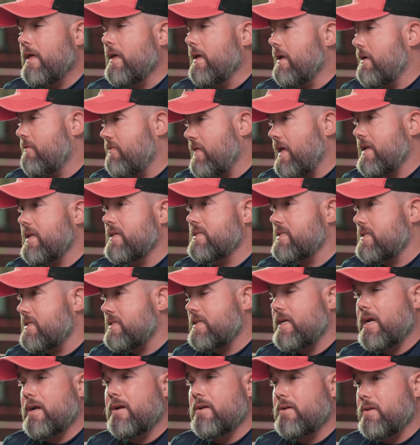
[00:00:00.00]
If that doesn't
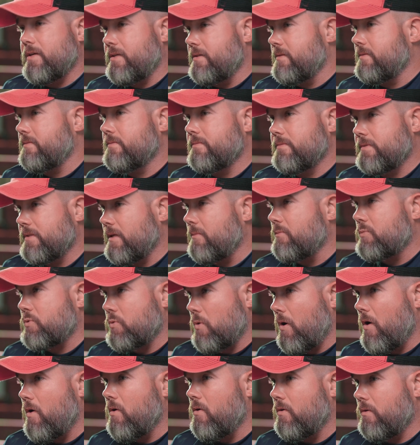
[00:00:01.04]
scare you,
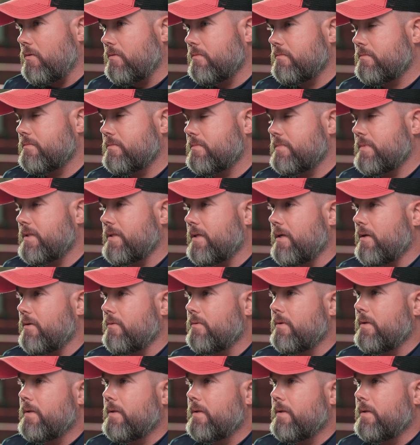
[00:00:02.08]
something's wrong, you know.